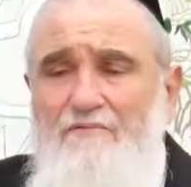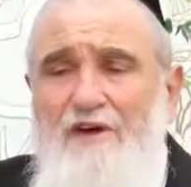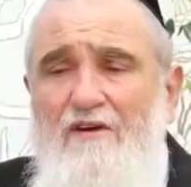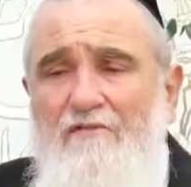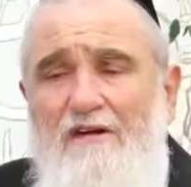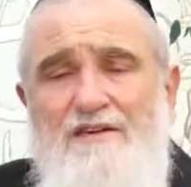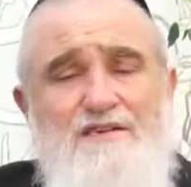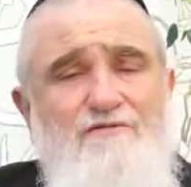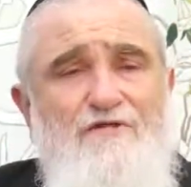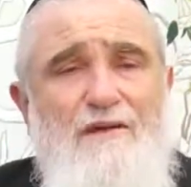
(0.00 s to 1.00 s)
very, very
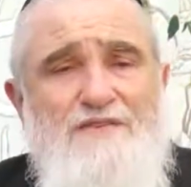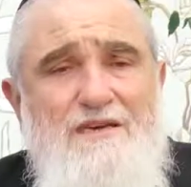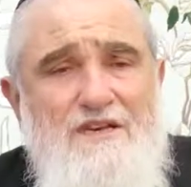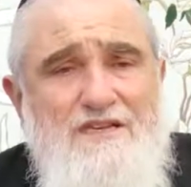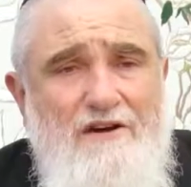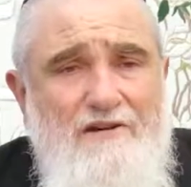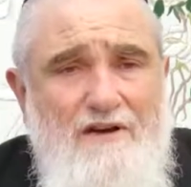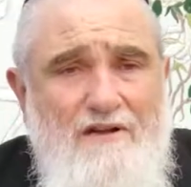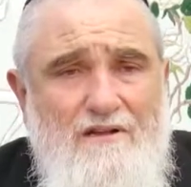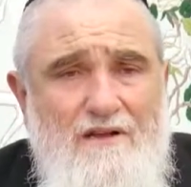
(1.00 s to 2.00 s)
flimsy
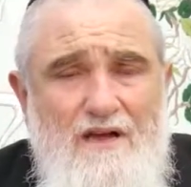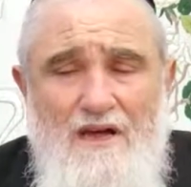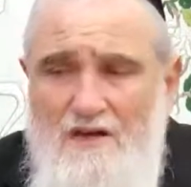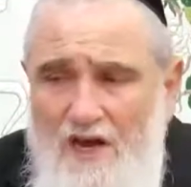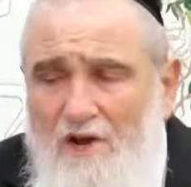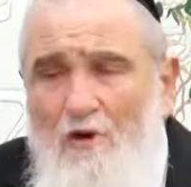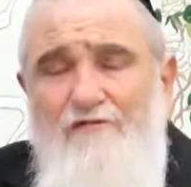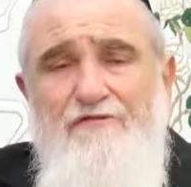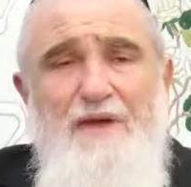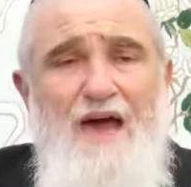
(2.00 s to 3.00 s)
material. Get away
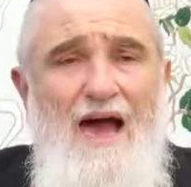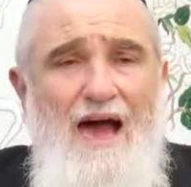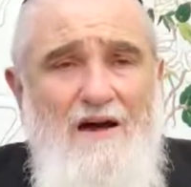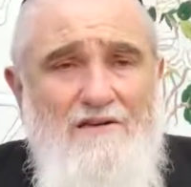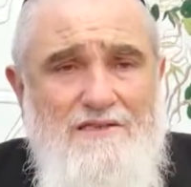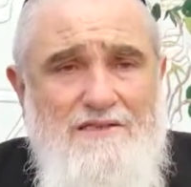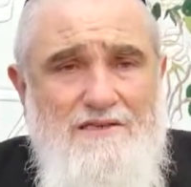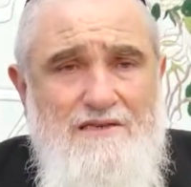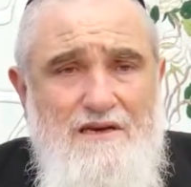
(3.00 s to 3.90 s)
from your house.